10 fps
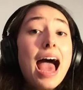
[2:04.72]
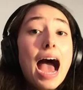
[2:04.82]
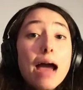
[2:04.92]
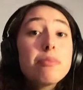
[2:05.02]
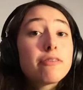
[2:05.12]

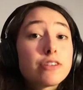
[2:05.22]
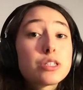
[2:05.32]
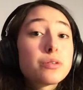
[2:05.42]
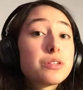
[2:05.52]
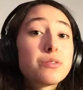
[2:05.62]
I'm the first
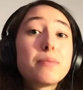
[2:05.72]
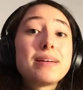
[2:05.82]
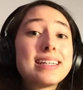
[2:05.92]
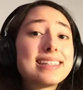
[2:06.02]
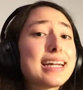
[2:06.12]
one to
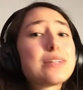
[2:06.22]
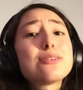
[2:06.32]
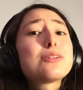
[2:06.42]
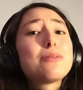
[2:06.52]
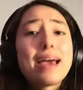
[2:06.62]
admit that I don't
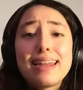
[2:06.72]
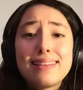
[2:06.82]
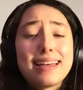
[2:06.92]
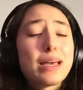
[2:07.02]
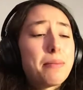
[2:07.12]
know
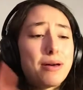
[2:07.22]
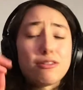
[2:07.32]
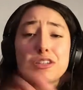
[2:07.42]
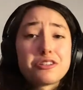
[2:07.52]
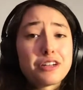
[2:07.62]
anything about
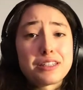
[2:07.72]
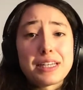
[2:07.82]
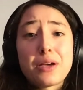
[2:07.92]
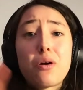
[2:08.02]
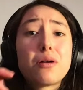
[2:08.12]

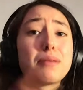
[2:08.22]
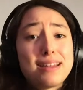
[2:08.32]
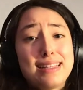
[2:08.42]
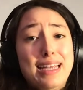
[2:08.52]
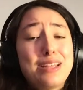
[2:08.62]
constructing or
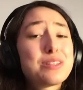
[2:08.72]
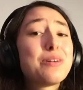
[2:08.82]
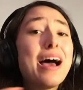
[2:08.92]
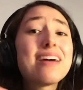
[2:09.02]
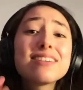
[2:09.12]
building, so
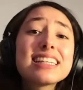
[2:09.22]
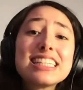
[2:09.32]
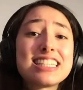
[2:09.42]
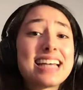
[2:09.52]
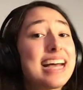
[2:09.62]
I really
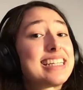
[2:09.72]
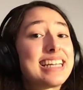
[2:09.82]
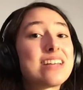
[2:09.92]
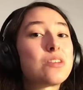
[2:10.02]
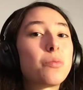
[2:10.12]
just had to
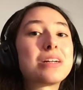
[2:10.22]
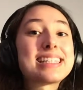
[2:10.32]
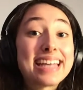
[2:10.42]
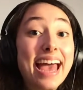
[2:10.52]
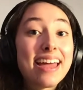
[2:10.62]
guess on what to
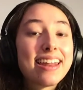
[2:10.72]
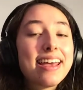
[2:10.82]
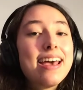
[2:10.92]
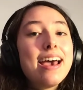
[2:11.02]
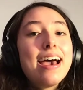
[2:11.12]
get.
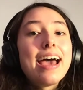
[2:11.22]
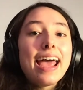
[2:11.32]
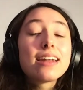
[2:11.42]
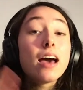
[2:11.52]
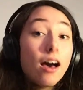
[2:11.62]

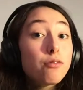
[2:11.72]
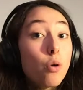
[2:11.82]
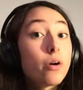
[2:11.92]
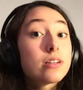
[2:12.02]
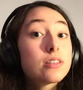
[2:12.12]
And of
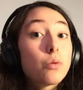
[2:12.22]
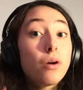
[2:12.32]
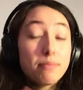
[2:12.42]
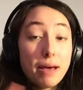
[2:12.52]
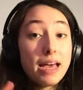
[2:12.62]
course, the
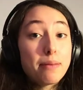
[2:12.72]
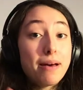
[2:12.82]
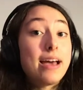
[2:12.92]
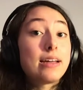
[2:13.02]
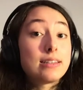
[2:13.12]
one pipe
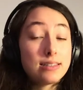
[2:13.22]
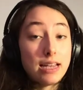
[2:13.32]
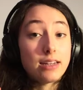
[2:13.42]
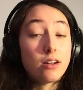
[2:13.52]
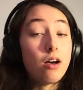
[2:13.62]
I
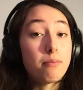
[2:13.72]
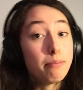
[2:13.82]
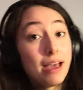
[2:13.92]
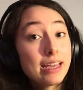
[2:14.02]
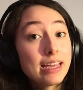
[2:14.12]
decided on
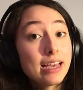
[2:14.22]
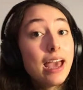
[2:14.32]
buying